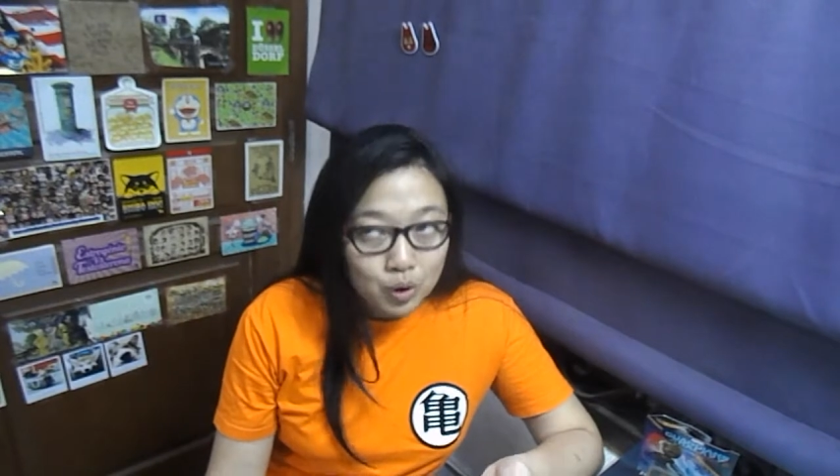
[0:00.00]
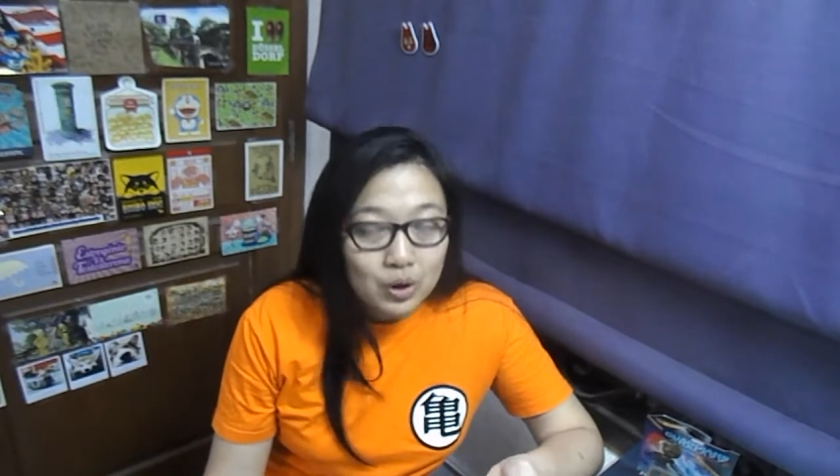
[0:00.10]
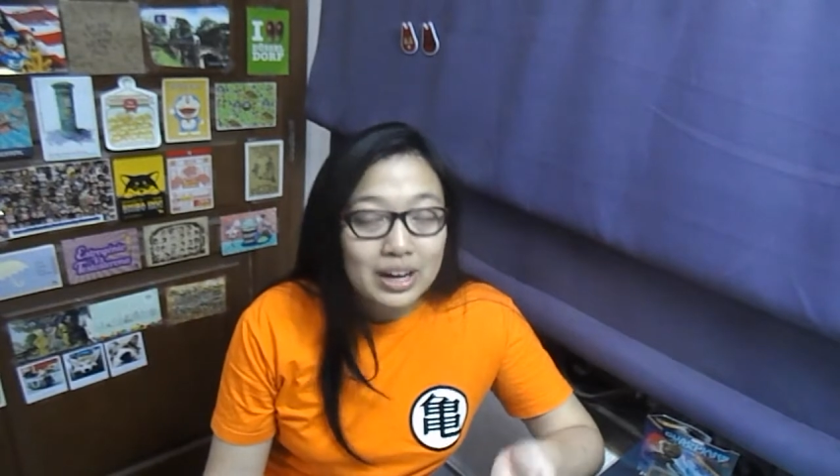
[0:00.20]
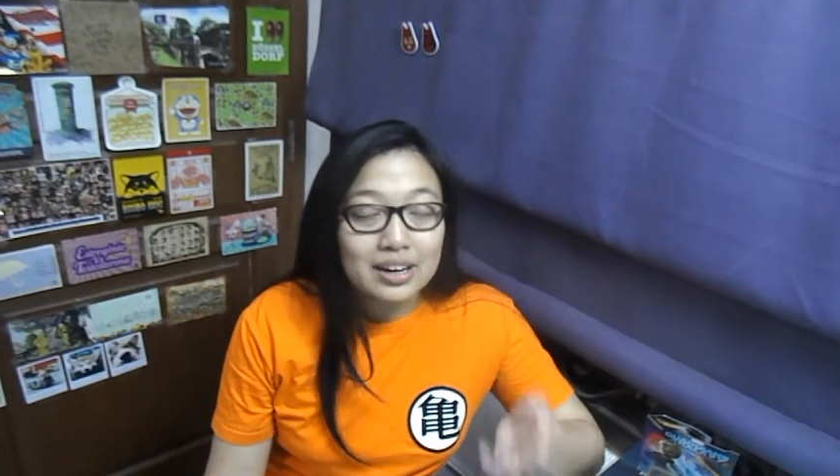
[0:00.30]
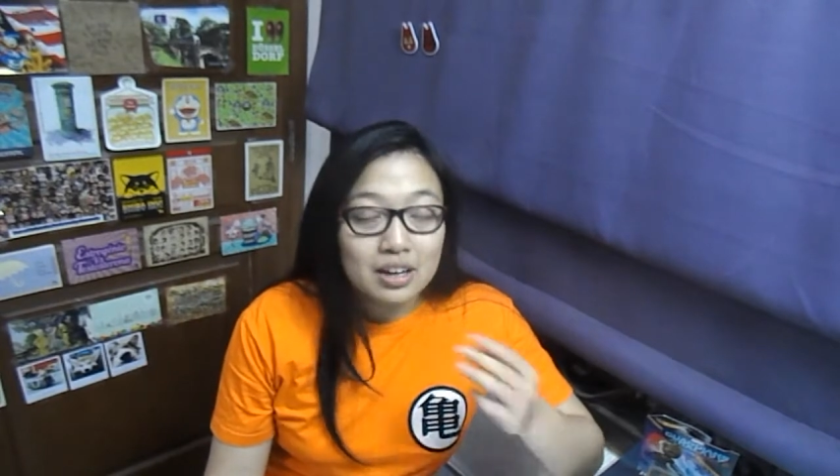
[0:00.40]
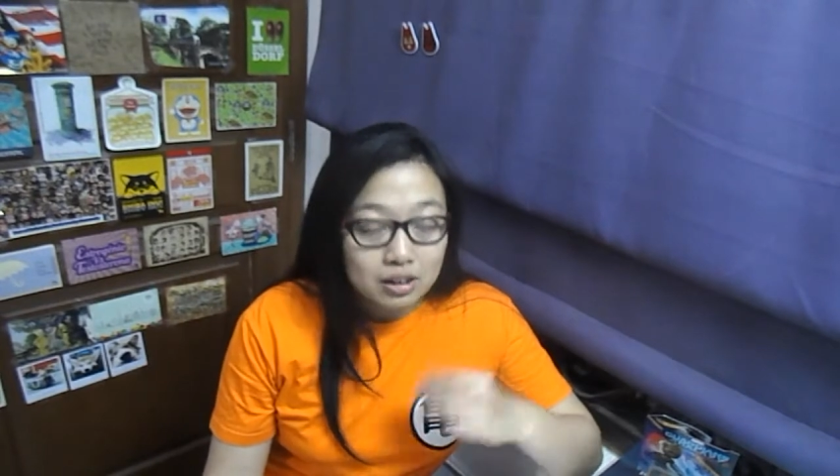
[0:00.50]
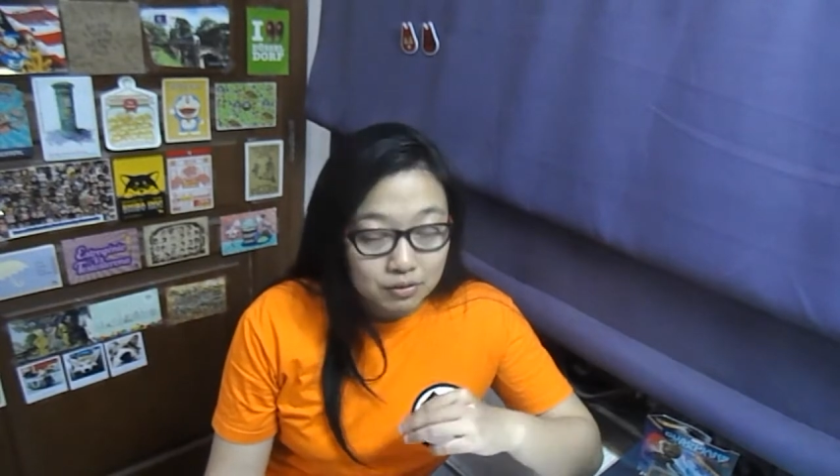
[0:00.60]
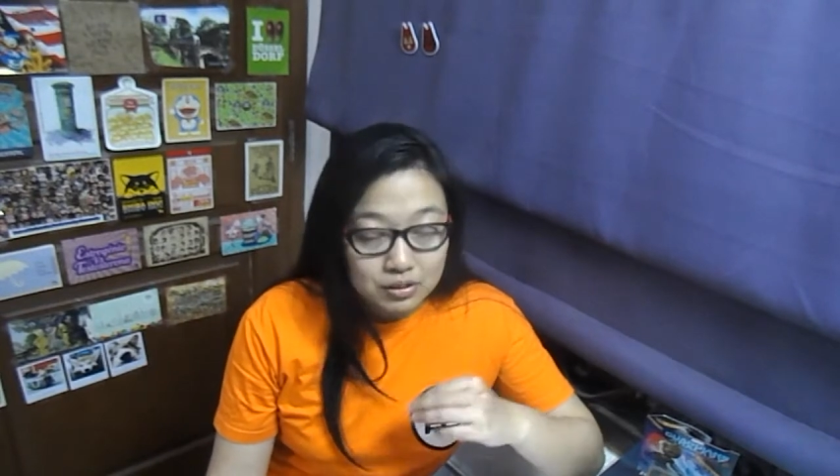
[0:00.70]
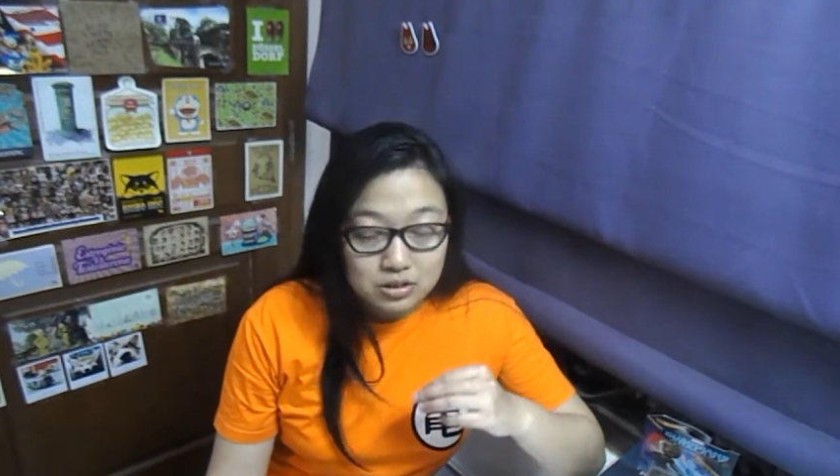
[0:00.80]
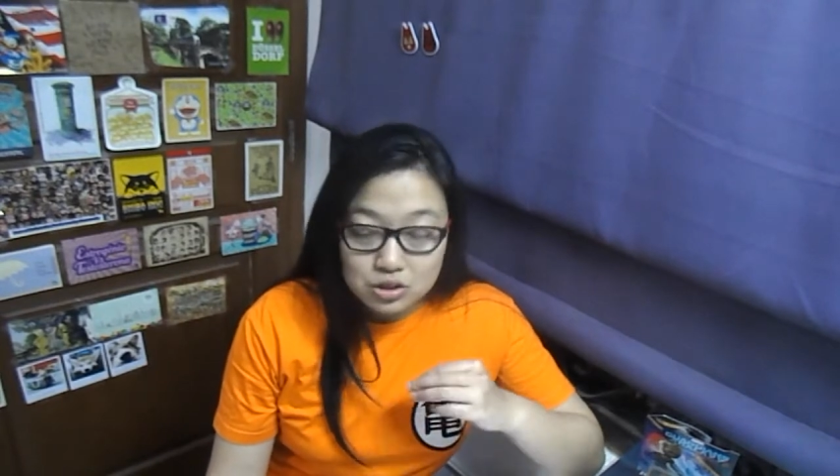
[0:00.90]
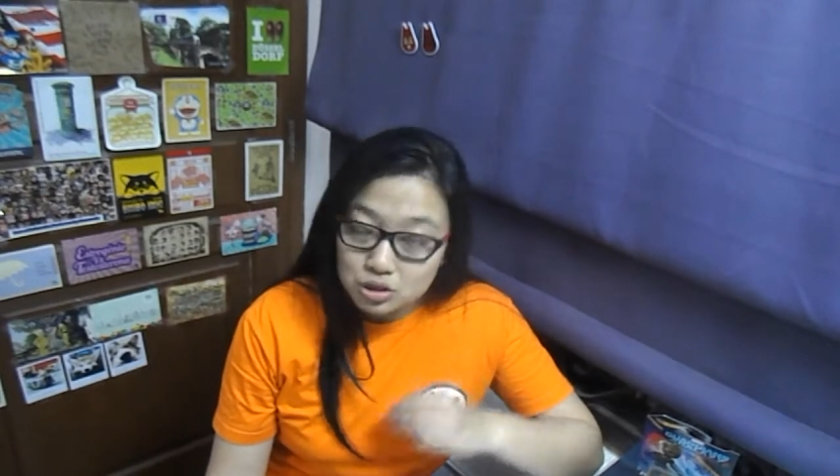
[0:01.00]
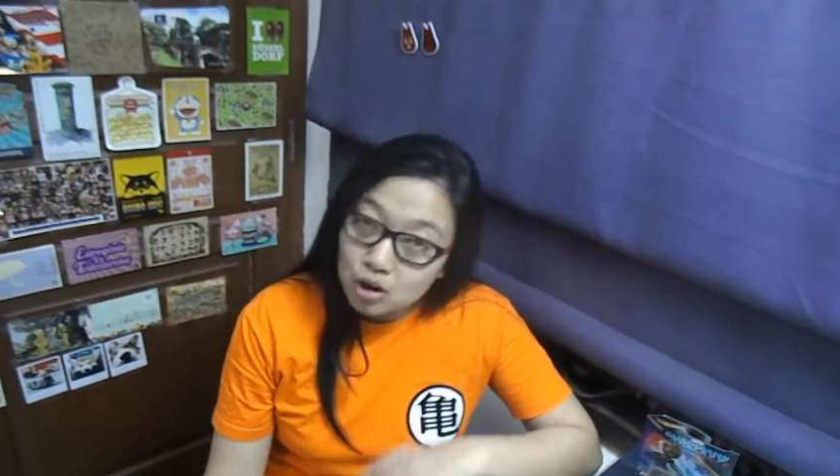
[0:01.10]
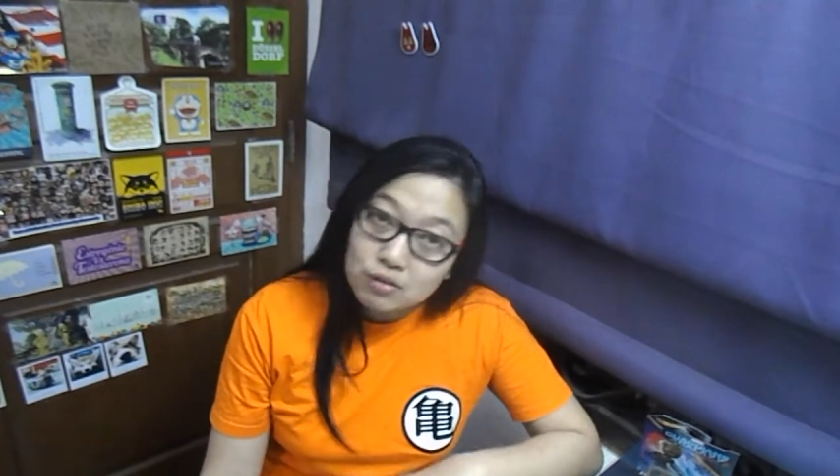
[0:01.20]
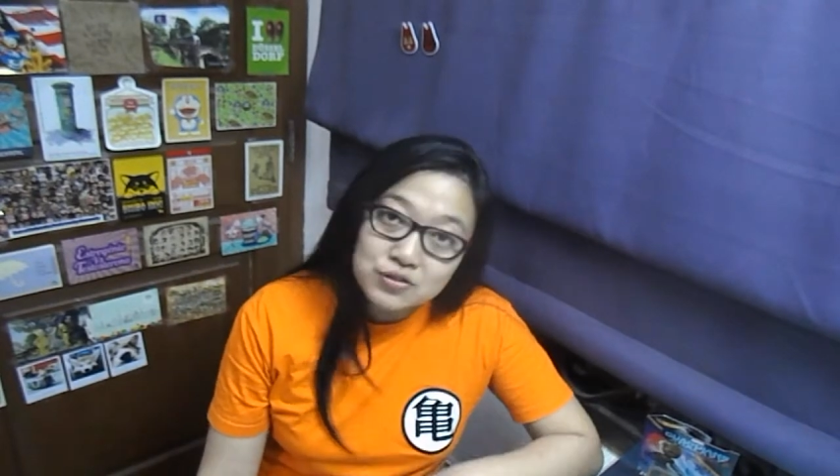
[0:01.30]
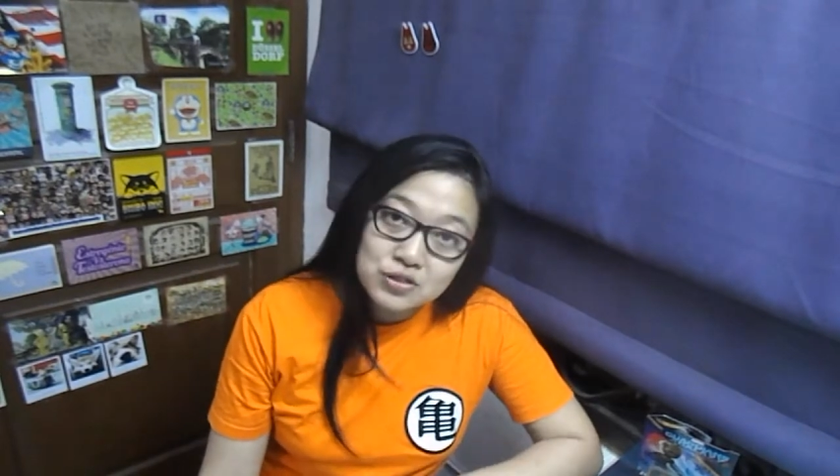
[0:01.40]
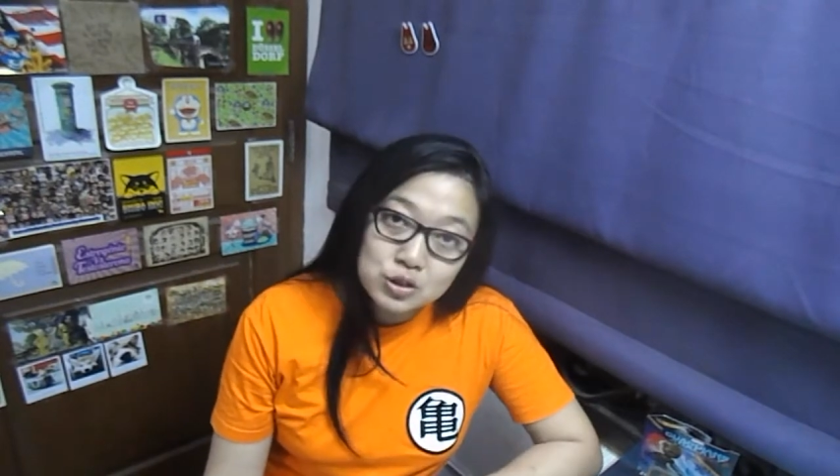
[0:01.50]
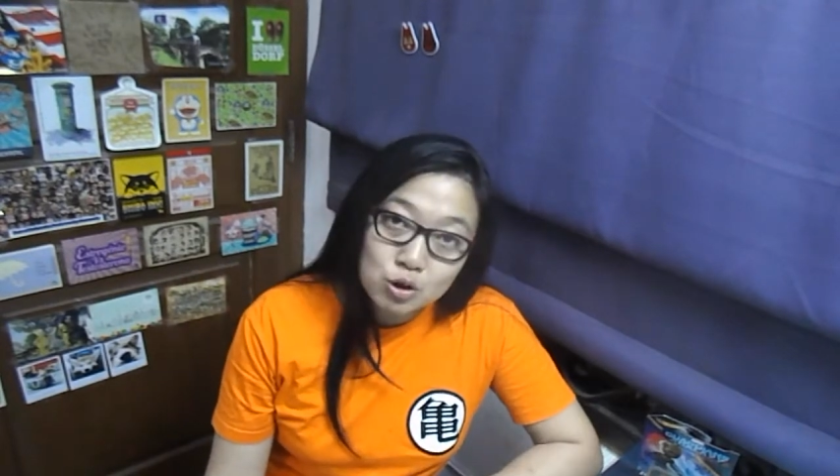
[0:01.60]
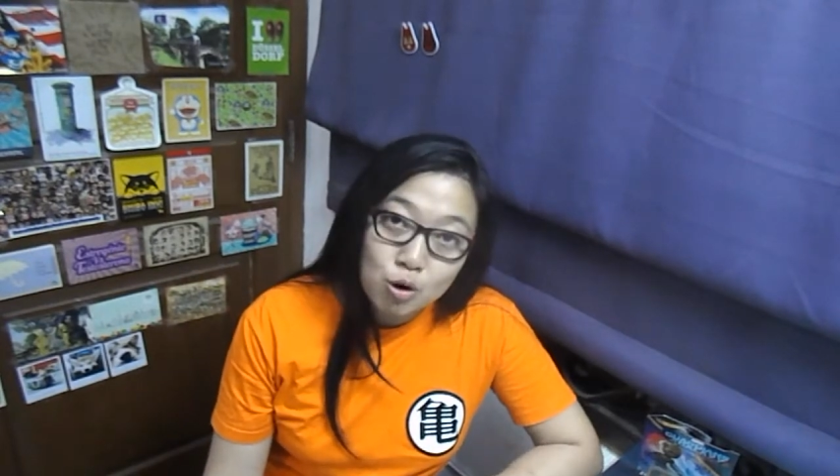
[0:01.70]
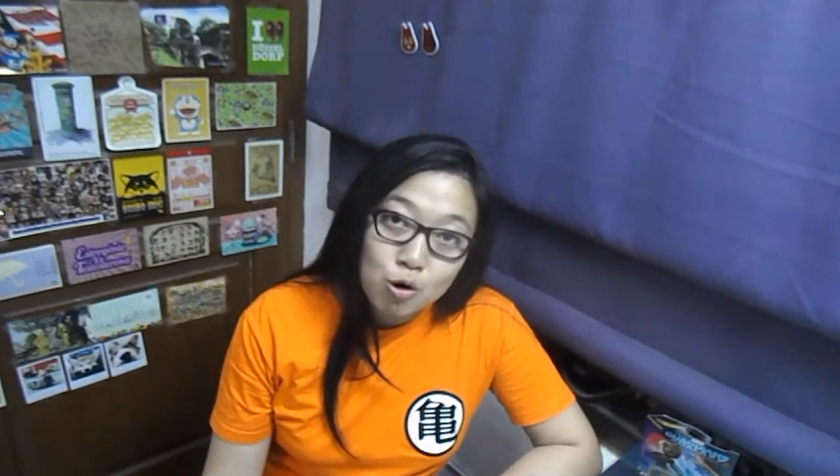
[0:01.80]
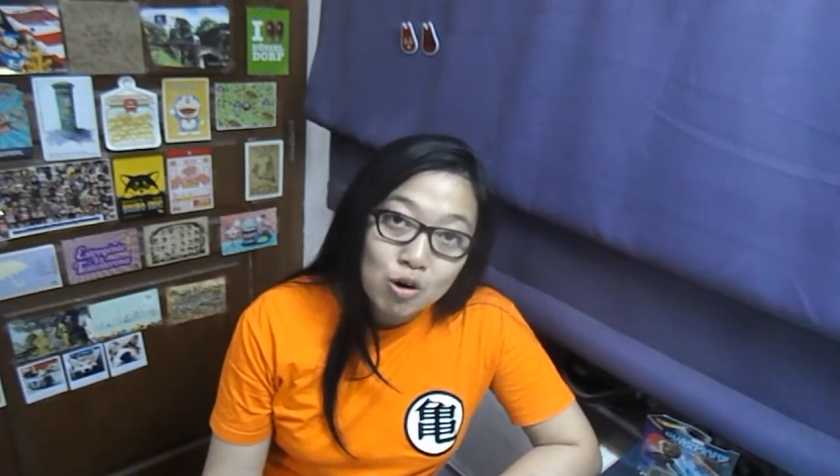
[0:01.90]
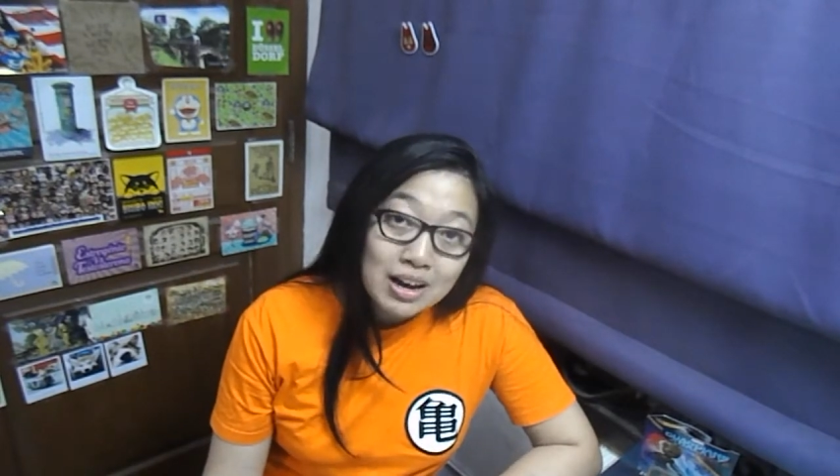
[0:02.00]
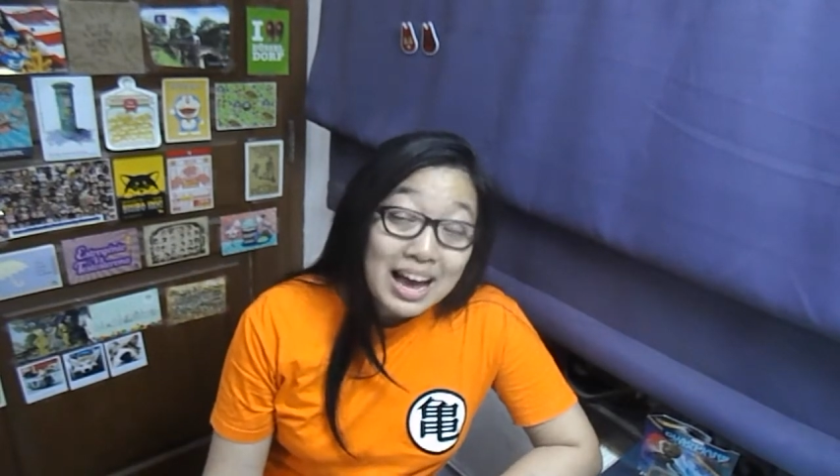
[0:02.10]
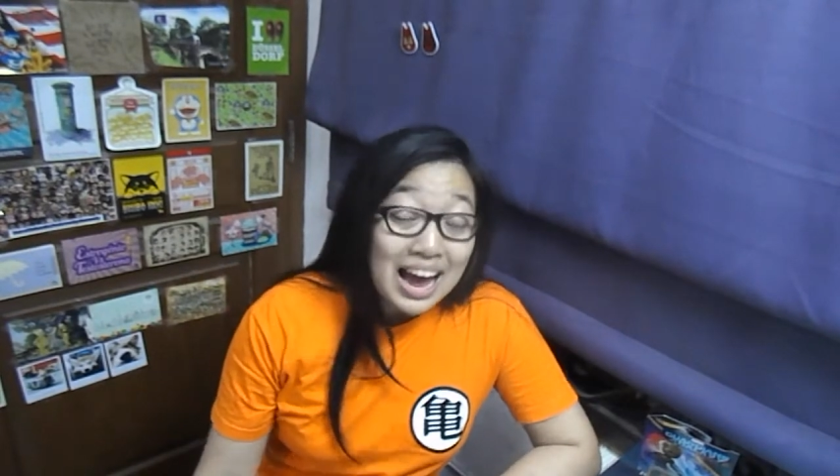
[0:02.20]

work and a lot of other stuff so